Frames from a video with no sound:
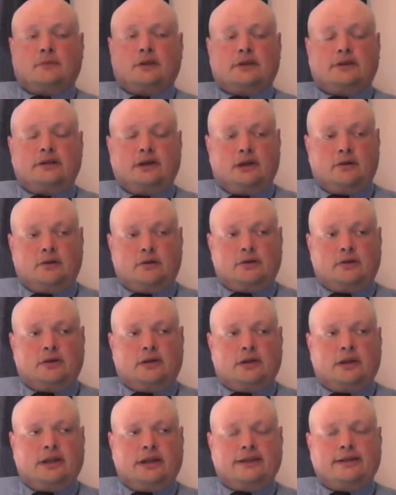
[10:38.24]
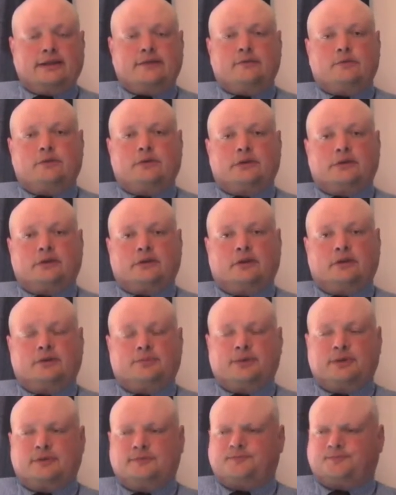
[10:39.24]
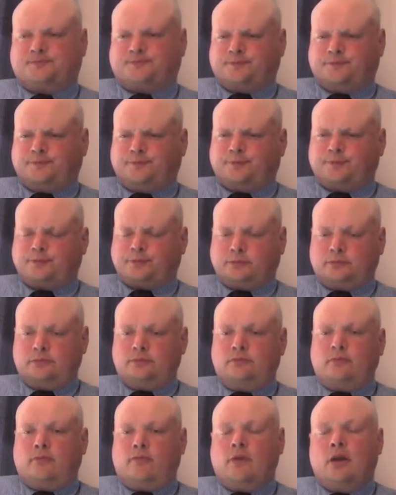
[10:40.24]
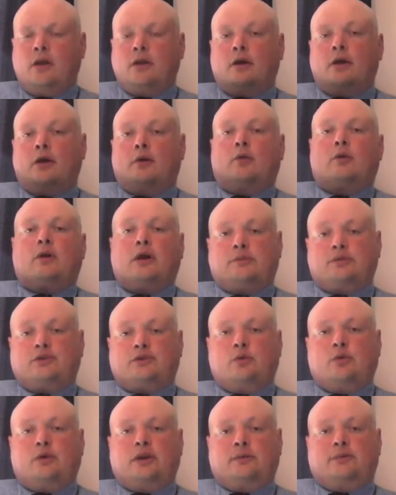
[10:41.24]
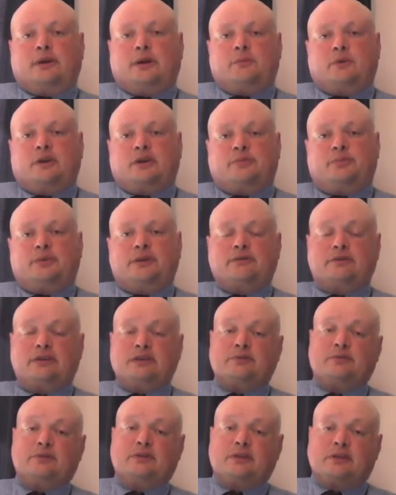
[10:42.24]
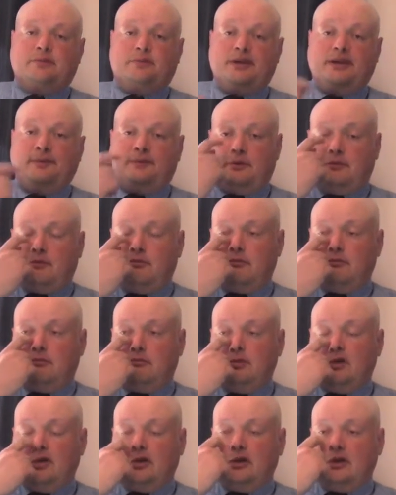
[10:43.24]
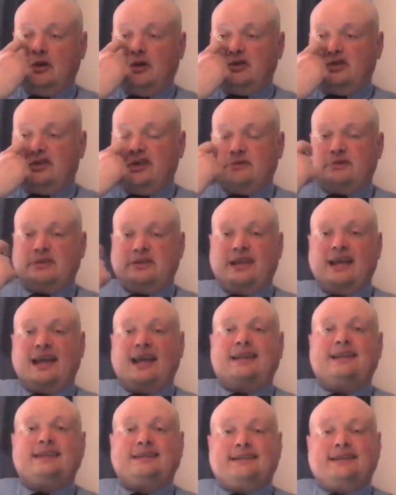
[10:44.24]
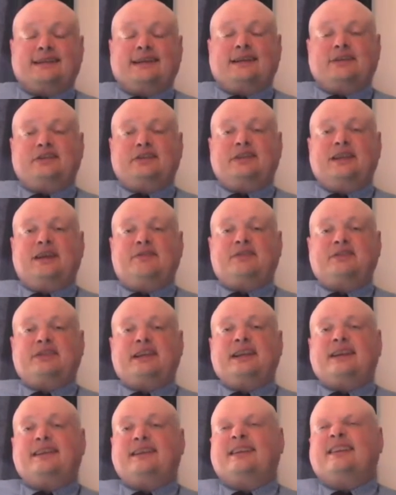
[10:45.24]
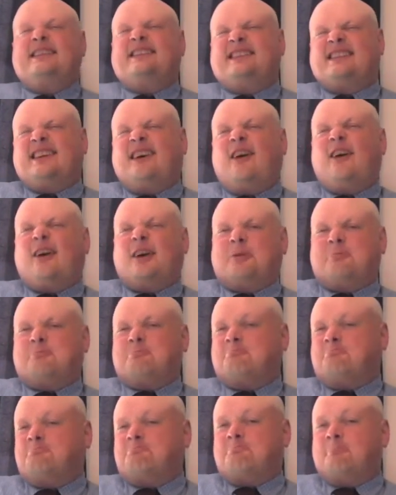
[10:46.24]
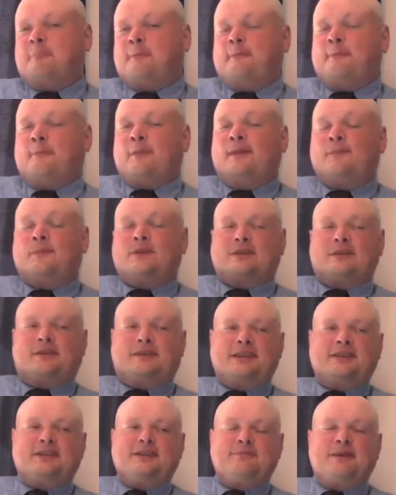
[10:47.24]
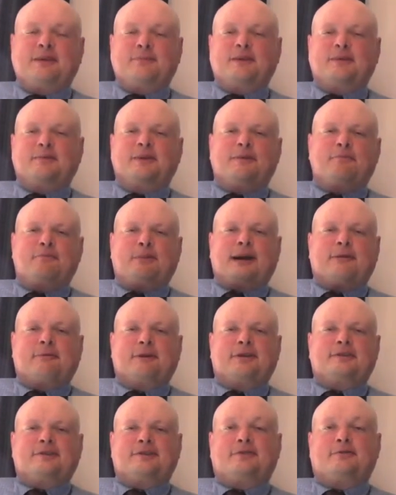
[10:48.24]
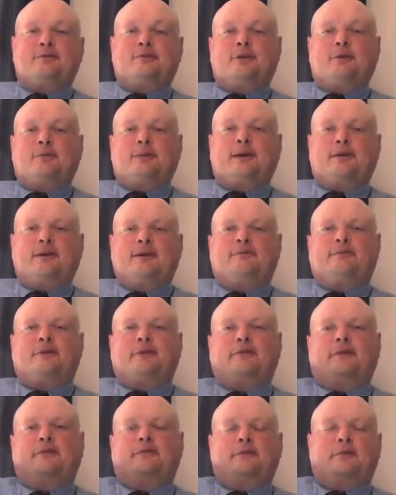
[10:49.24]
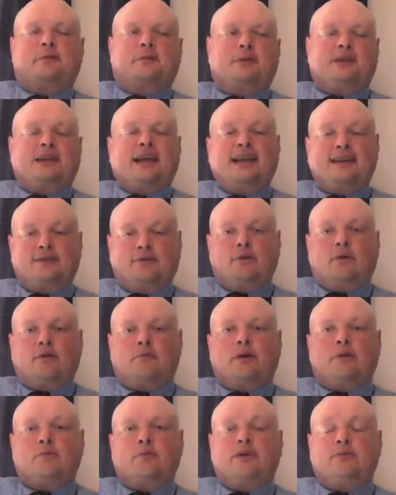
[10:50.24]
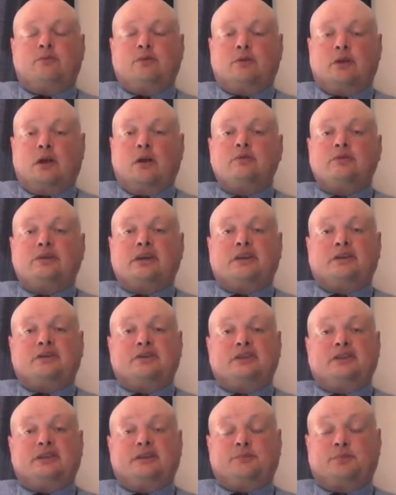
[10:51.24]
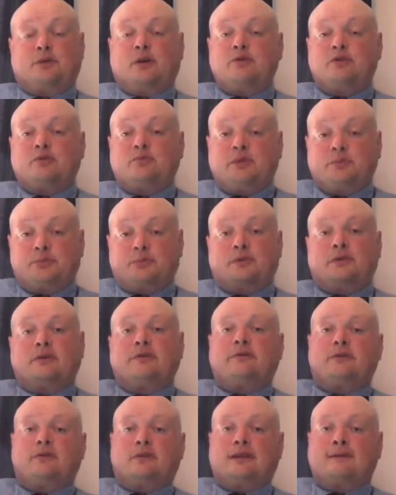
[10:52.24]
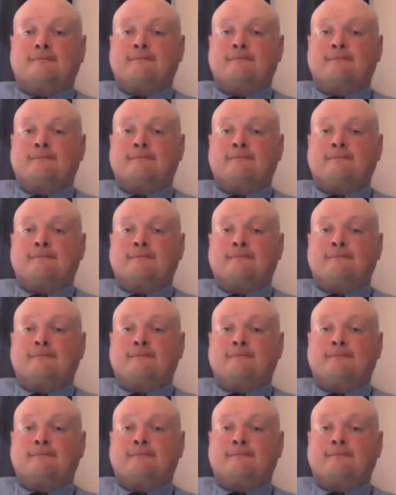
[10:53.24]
young lady who worked at the hospital. When I was talking about my experience with other people, she was there listening, and she never said anything at the time. So I think she may have been a bit embarrassed to talk about it in front of everyone. But later on, when we were alone together, she approached me privately,